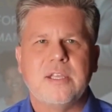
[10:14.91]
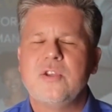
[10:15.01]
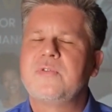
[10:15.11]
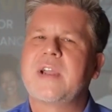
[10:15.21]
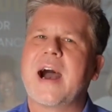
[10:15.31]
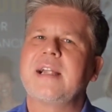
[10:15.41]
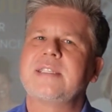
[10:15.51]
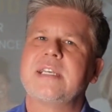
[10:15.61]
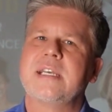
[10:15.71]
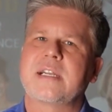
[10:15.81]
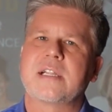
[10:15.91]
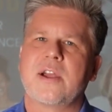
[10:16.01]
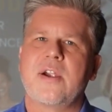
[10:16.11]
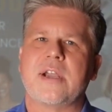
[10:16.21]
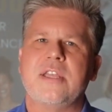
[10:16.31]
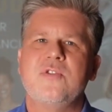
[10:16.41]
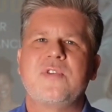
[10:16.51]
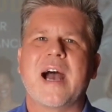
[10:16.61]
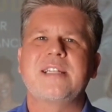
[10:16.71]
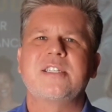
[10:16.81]
You've got to get clarity. You've
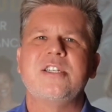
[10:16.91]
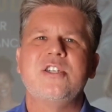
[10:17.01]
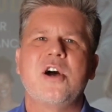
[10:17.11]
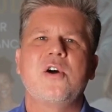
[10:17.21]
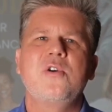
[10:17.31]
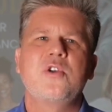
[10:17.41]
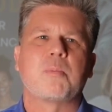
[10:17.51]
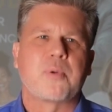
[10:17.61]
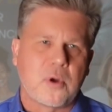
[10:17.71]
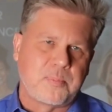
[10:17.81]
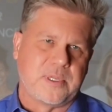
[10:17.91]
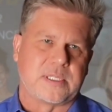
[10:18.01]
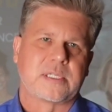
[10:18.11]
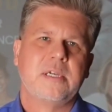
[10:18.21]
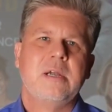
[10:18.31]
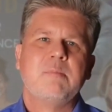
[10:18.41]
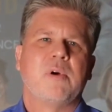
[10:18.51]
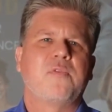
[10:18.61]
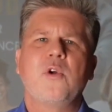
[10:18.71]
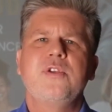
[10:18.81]
got to know your purpose.
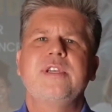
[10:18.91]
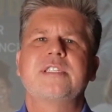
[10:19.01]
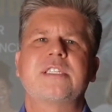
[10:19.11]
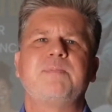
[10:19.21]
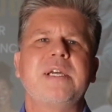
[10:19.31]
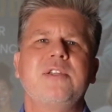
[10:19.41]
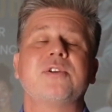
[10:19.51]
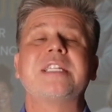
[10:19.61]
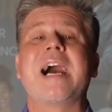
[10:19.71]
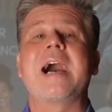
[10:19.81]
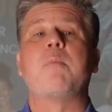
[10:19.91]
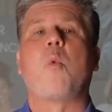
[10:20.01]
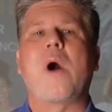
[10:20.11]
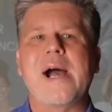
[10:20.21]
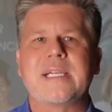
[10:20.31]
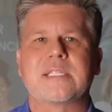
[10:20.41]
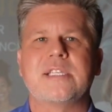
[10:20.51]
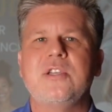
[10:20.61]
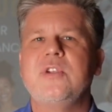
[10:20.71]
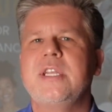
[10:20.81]
Before you can spend your time wisely,
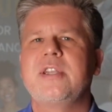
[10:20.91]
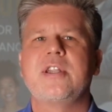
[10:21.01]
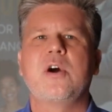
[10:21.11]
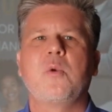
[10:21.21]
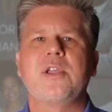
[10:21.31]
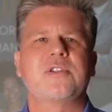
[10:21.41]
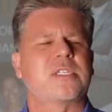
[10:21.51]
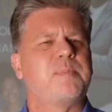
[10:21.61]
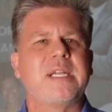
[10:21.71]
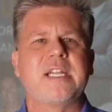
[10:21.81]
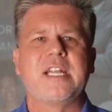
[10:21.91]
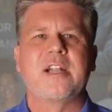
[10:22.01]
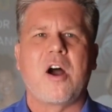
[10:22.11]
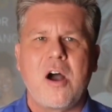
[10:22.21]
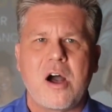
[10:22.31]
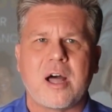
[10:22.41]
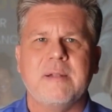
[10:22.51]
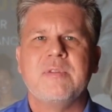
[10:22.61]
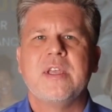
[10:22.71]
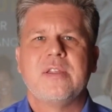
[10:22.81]
you need to know what you're spending it on.
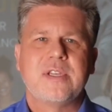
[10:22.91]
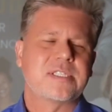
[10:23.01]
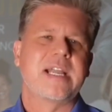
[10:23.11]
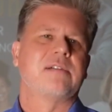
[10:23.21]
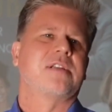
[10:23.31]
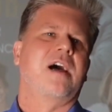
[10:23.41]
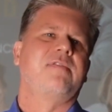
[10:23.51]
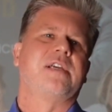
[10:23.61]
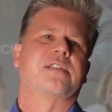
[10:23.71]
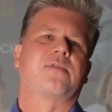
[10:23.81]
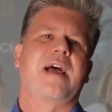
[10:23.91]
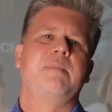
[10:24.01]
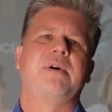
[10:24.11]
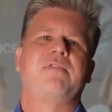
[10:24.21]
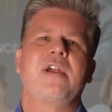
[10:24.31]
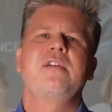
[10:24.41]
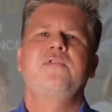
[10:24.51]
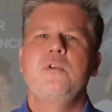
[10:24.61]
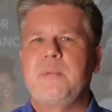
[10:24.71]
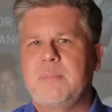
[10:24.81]
This sounds obvious, right? But very
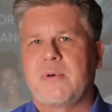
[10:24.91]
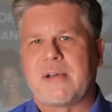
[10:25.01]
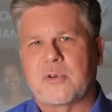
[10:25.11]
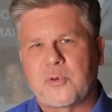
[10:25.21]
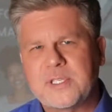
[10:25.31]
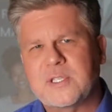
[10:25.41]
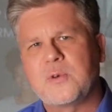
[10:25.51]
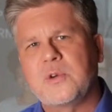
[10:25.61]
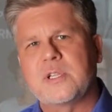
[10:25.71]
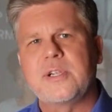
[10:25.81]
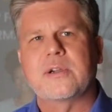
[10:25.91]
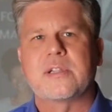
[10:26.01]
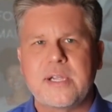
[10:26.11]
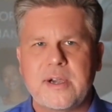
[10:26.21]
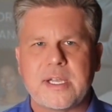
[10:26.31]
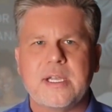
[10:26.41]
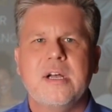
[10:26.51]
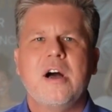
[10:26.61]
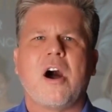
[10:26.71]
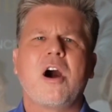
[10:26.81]
few people have crystal clear clarity
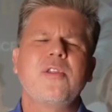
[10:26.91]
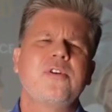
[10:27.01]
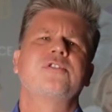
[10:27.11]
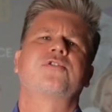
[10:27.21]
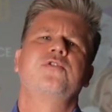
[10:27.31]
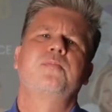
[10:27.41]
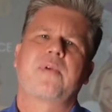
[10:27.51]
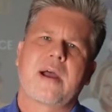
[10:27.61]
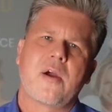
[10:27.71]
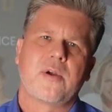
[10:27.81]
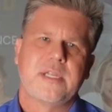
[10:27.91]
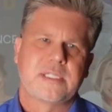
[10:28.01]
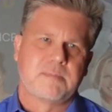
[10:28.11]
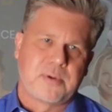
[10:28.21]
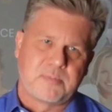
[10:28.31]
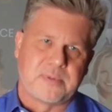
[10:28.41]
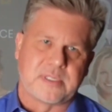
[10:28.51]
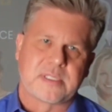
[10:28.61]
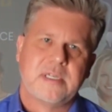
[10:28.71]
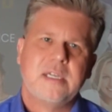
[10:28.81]
on their true priorities and
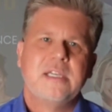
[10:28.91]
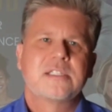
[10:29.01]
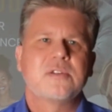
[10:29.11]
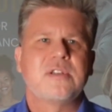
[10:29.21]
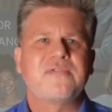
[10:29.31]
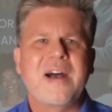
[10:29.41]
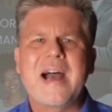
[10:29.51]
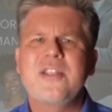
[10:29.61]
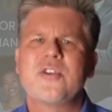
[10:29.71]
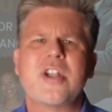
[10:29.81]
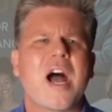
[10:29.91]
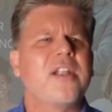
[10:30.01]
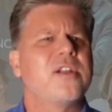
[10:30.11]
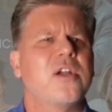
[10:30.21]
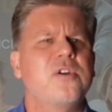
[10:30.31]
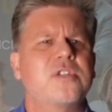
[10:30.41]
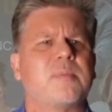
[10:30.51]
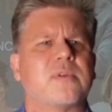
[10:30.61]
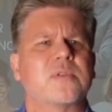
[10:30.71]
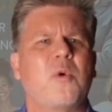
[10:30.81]
purpose. So define your
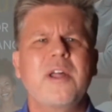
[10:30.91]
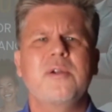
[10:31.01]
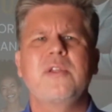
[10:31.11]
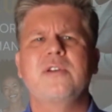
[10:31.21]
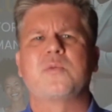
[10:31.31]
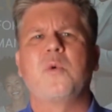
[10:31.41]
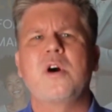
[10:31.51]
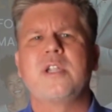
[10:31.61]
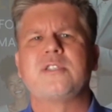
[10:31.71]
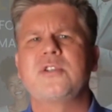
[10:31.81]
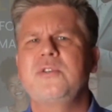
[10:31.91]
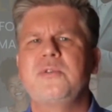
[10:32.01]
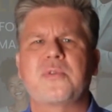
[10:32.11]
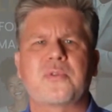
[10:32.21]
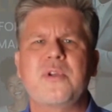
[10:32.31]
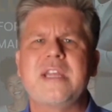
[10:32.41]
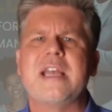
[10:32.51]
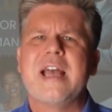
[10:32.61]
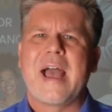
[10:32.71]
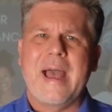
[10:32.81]
non-negotiables. What are those 1, 2, 3
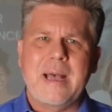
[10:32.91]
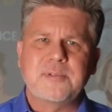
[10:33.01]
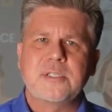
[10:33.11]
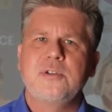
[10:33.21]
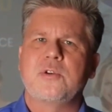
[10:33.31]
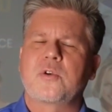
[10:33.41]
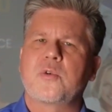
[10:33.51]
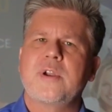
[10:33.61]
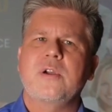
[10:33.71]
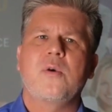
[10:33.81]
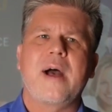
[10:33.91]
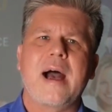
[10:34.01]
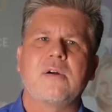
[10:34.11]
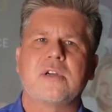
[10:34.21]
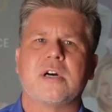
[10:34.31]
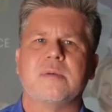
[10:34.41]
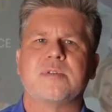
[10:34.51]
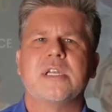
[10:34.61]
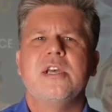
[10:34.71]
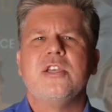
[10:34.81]
absolute critical
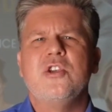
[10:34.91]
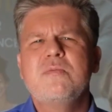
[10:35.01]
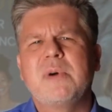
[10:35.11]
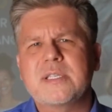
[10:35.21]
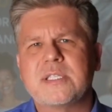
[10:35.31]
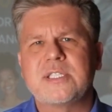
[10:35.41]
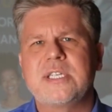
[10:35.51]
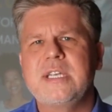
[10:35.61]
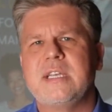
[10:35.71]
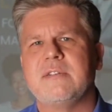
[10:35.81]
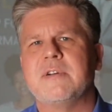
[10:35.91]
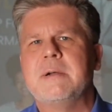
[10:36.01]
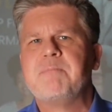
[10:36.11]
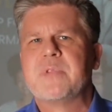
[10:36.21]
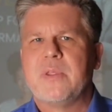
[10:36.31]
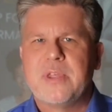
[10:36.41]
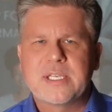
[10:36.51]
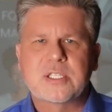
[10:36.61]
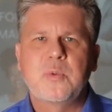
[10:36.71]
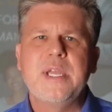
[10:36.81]
outcomes you must achieve
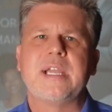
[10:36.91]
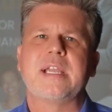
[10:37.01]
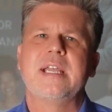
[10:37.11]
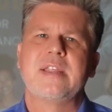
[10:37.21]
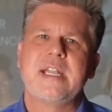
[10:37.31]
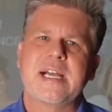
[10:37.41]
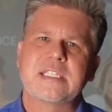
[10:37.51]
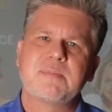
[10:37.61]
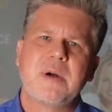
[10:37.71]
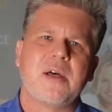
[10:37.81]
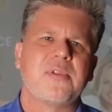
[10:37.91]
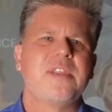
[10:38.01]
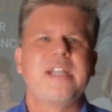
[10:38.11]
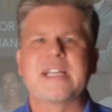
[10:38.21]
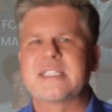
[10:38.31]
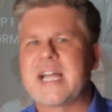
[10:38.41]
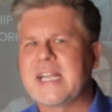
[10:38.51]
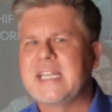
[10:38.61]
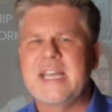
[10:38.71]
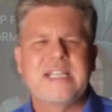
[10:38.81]
this week, in the next month, in the next
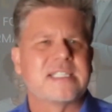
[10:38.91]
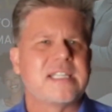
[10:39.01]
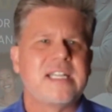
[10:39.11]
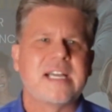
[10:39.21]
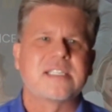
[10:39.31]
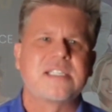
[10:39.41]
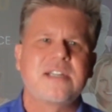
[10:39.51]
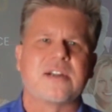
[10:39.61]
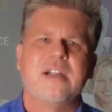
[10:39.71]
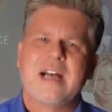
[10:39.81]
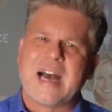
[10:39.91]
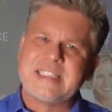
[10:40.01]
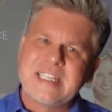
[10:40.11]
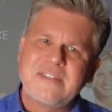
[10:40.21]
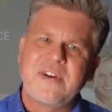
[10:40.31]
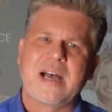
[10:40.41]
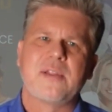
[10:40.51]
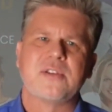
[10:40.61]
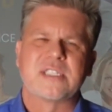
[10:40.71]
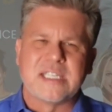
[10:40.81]
90 days, in the next year? Identify
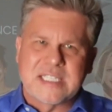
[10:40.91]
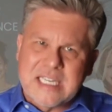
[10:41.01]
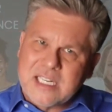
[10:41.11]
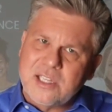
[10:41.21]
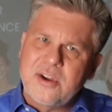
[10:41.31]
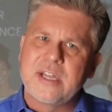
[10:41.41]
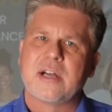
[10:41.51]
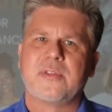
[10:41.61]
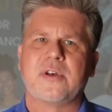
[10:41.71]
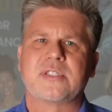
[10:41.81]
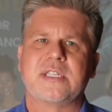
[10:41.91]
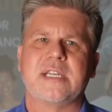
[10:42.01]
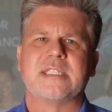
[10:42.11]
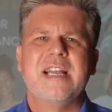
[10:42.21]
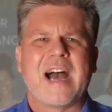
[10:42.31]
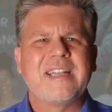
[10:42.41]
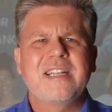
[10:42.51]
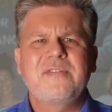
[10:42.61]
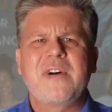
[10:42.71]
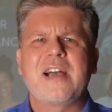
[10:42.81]
those things. Get clarity on those things.
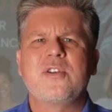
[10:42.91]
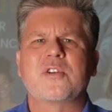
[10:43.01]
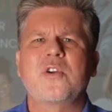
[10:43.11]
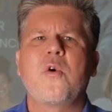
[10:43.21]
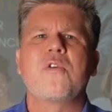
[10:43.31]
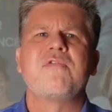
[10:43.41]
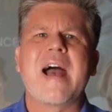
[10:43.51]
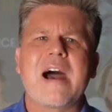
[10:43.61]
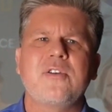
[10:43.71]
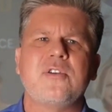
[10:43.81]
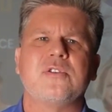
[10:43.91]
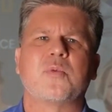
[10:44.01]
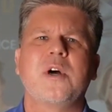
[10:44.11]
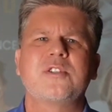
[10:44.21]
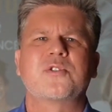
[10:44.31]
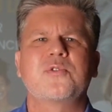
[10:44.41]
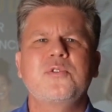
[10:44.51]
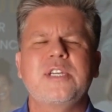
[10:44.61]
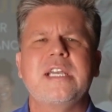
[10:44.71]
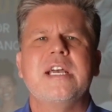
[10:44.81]
Identify your core values. What
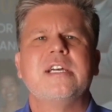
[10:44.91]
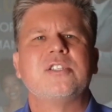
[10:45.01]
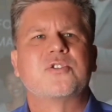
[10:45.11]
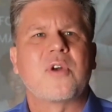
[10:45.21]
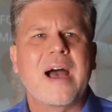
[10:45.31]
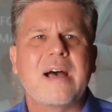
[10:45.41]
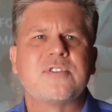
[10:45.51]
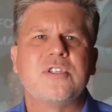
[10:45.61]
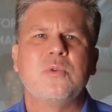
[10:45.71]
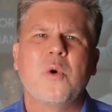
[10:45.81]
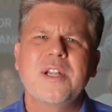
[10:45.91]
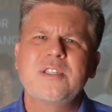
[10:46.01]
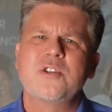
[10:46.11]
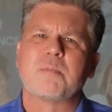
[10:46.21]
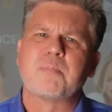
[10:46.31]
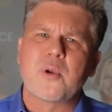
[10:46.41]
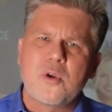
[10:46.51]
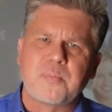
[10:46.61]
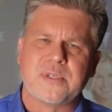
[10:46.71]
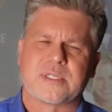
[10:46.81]
truly drives you? What is your
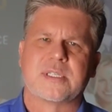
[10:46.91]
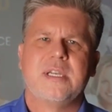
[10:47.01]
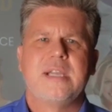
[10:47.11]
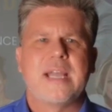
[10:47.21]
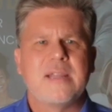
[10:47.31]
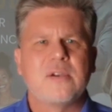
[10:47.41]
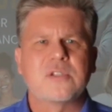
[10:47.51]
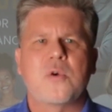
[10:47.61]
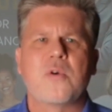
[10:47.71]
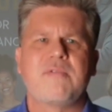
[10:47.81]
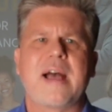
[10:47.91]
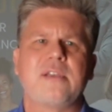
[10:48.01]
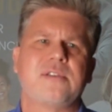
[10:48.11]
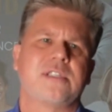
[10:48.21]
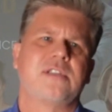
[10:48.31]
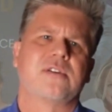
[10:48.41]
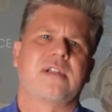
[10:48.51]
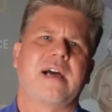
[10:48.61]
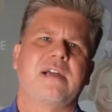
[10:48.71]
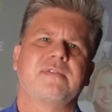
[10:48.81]
purpose and those core values in your
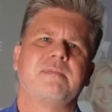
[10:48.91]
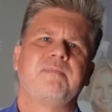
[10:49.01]
life?